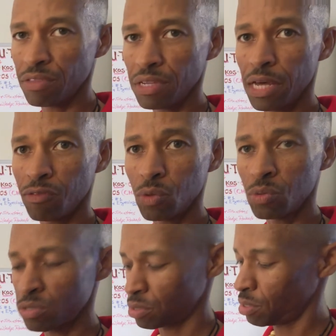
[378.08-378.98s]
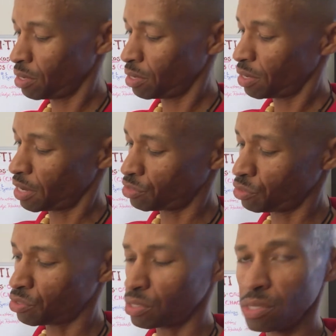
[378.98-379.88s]
levels. As
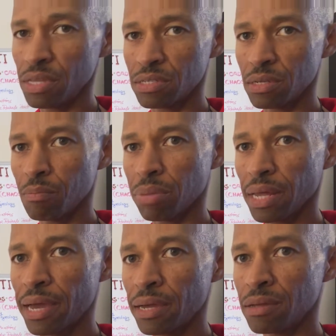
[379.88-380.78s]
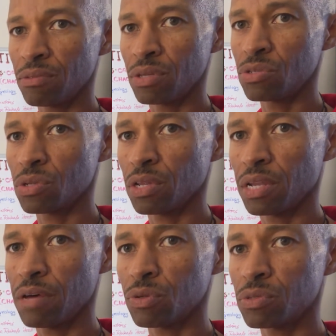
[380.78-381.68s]
you see, that's in black. These are the
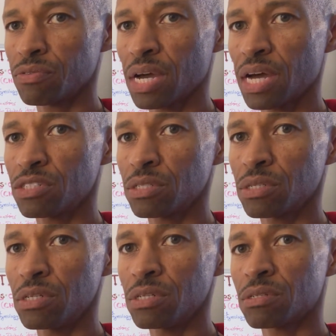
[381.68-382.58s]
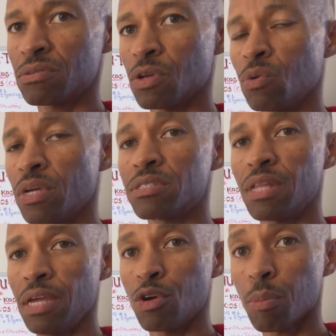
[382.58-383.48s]
levels of consciousness, known as
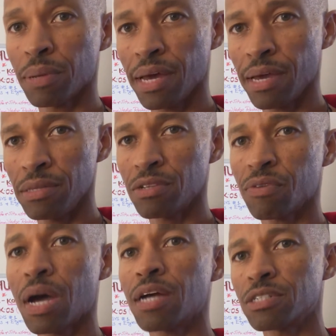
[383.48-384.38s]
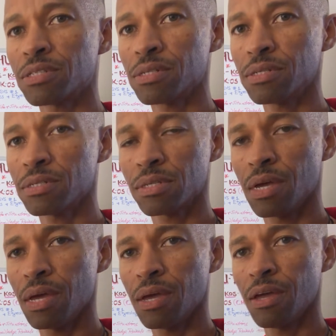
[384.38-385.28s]
the inner planes of consciousness.
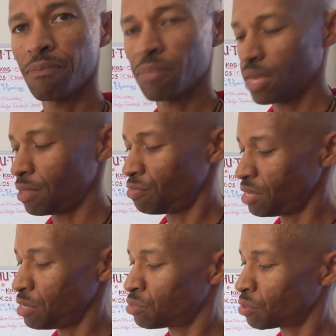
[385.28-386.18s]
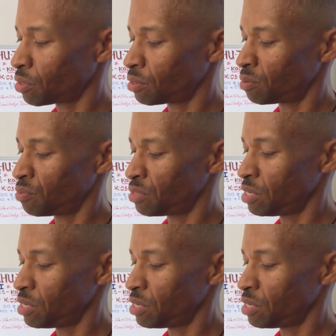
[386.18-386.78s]
And these are the